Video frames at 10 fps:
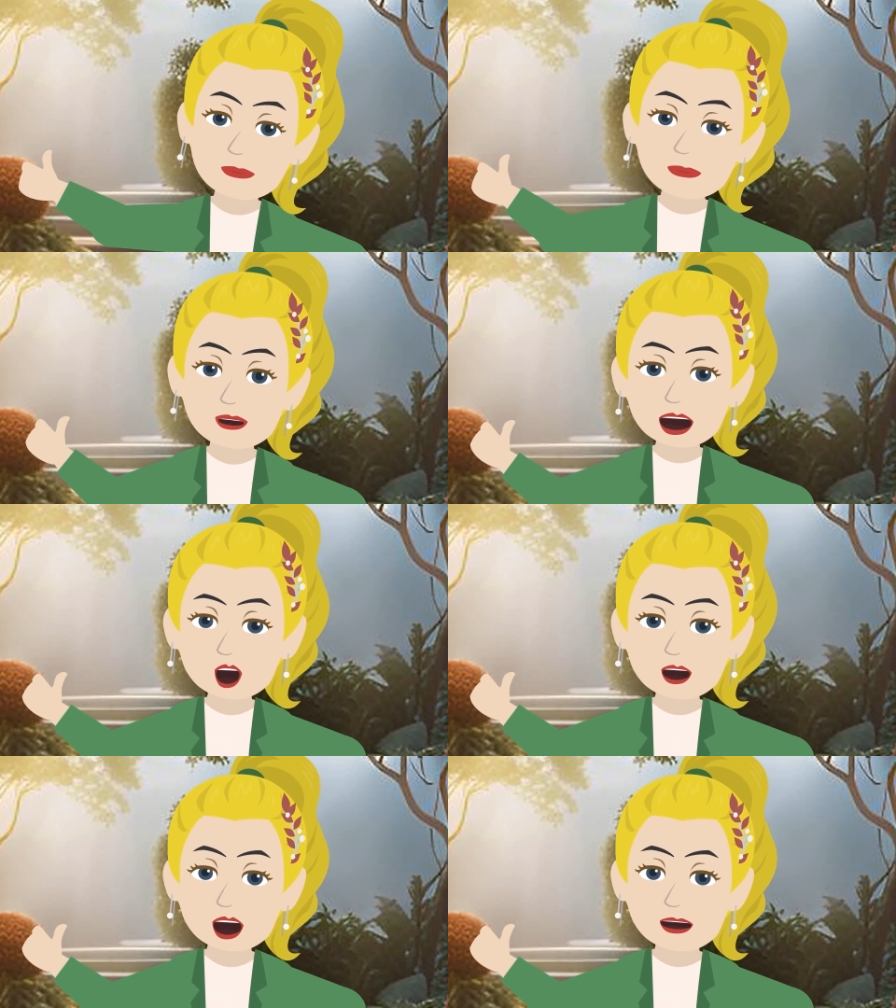while
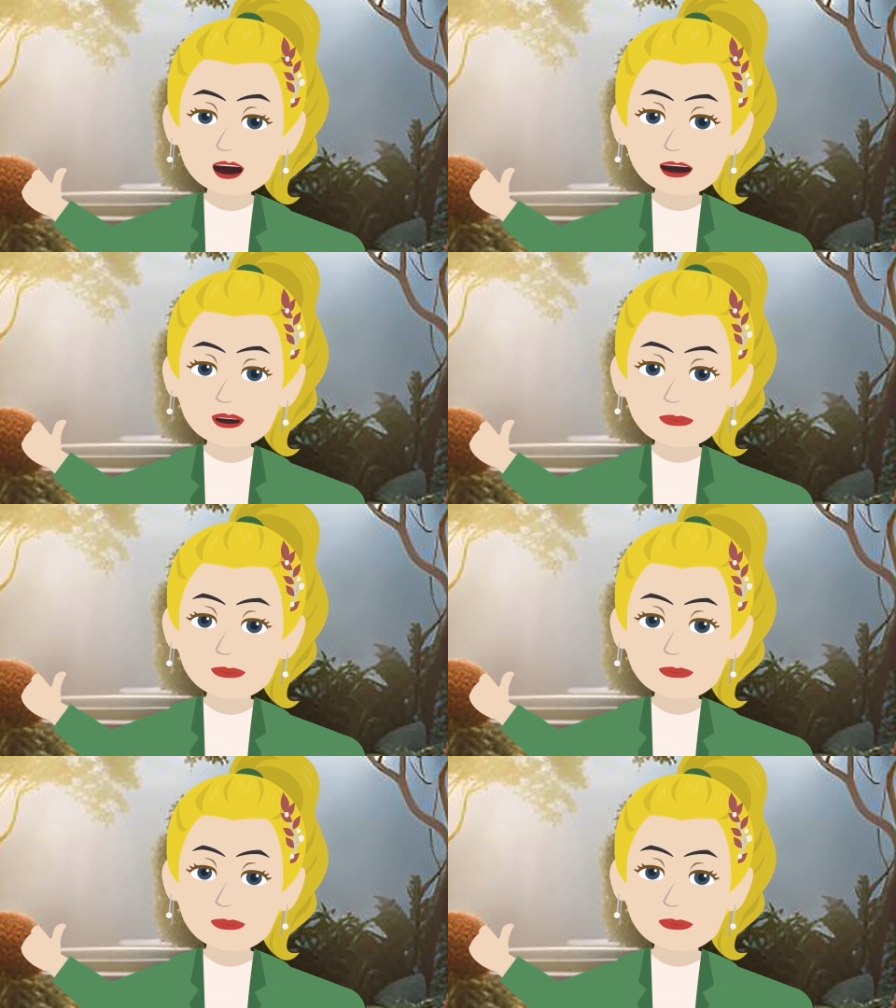we're visiting here.
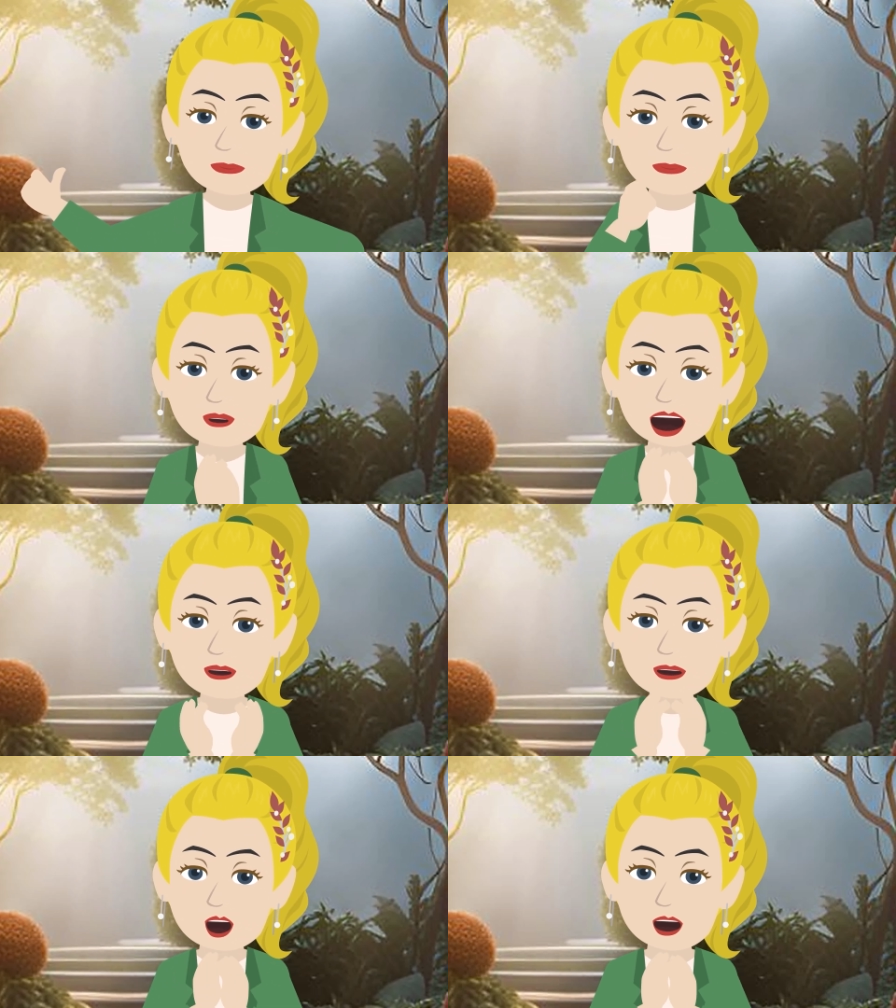
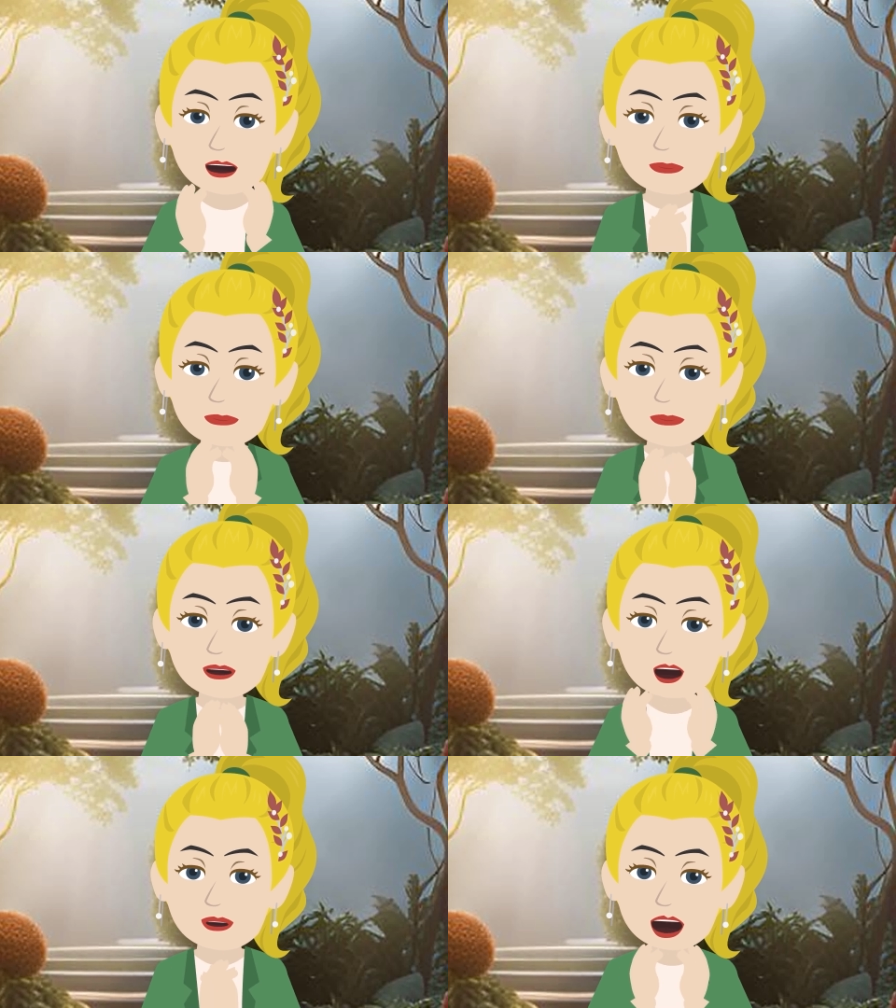That's why it
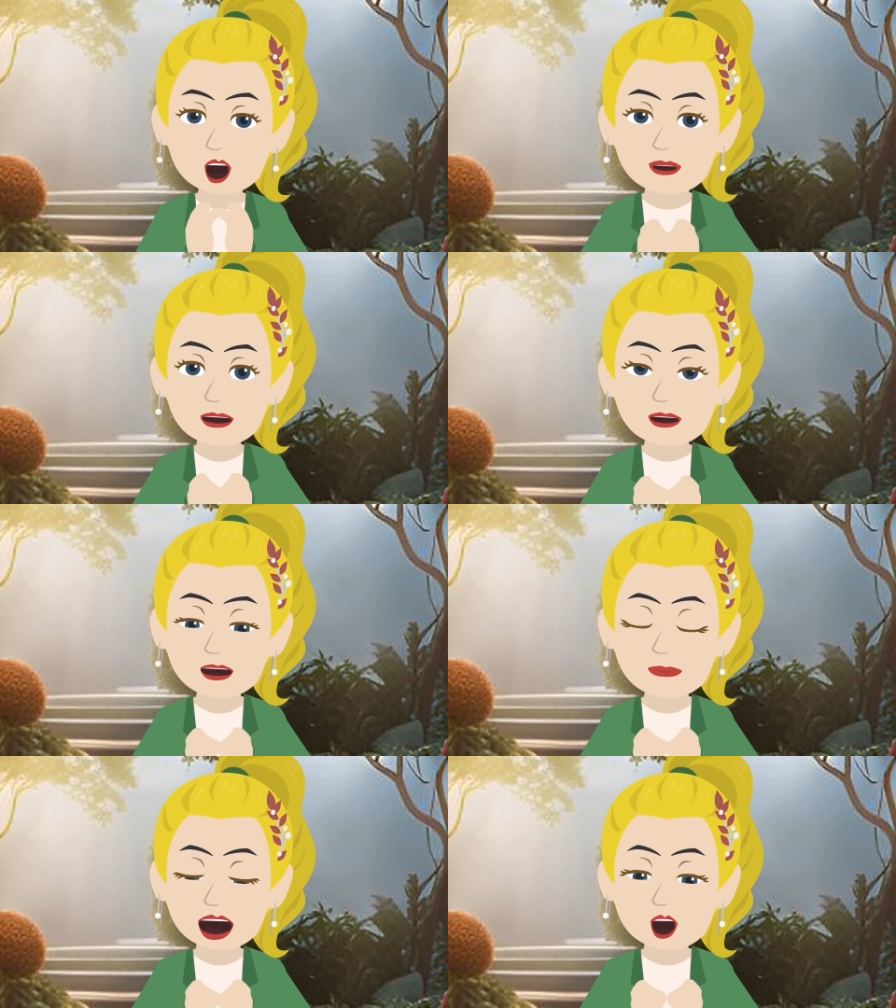is sometimes of
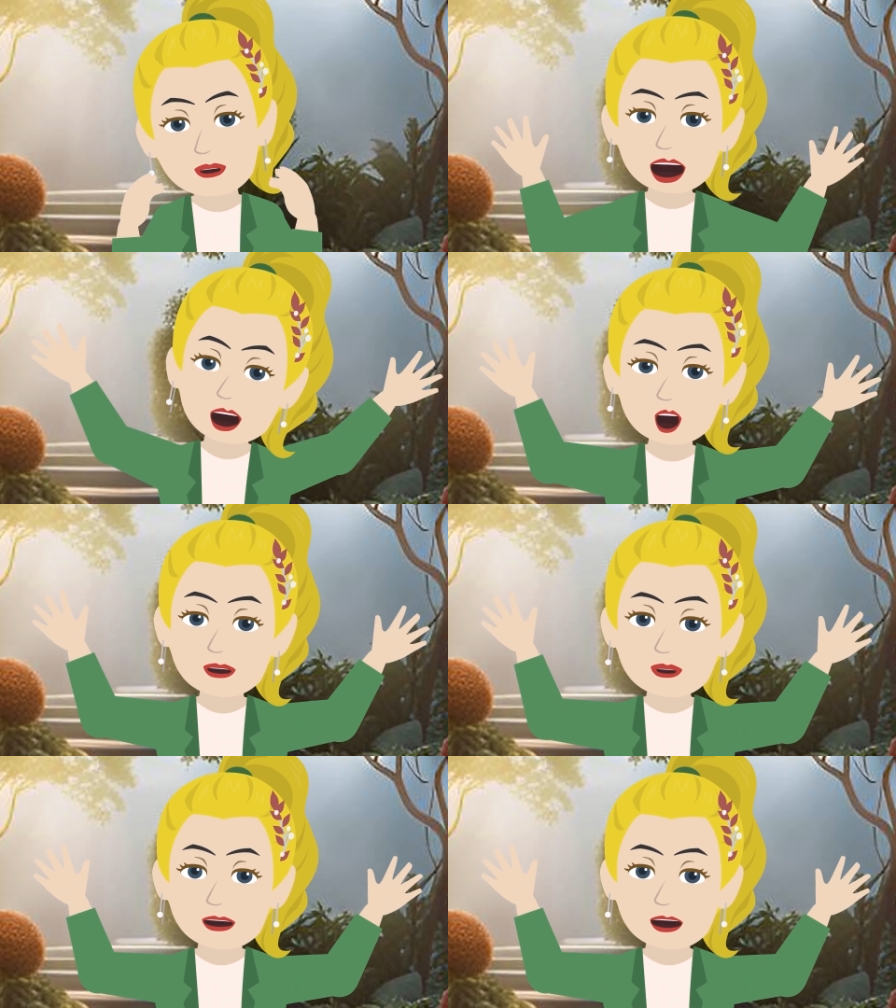great advantage
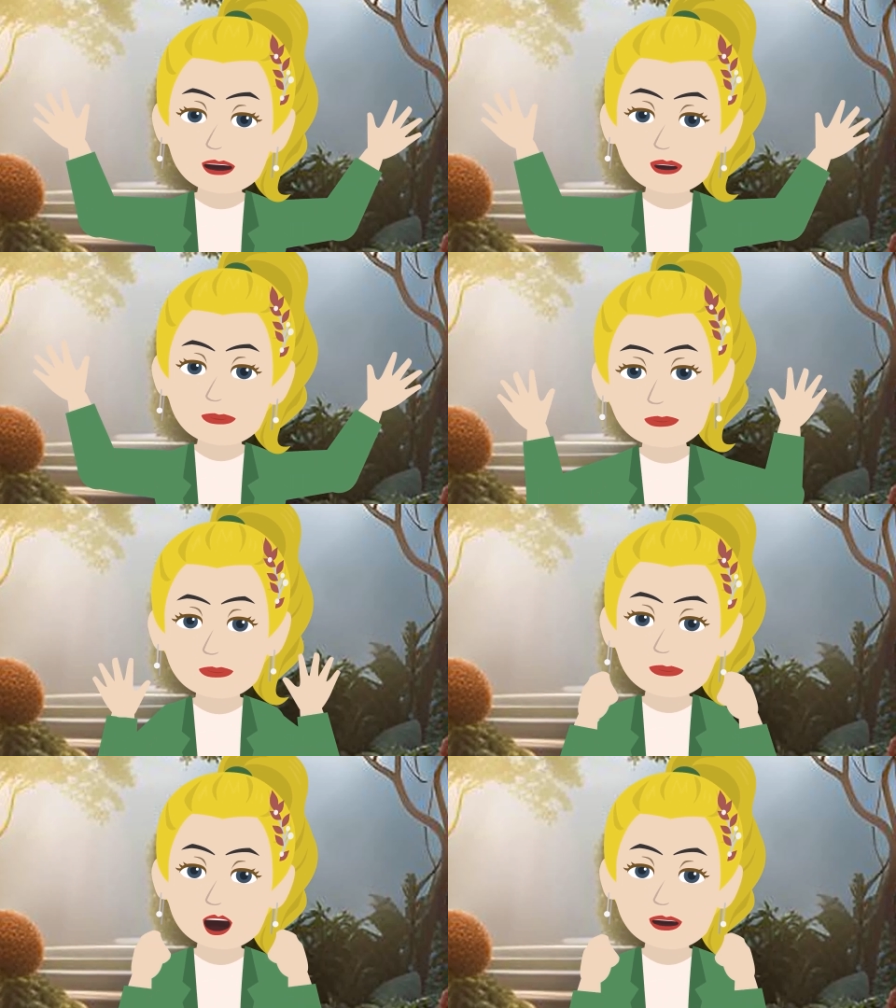to you if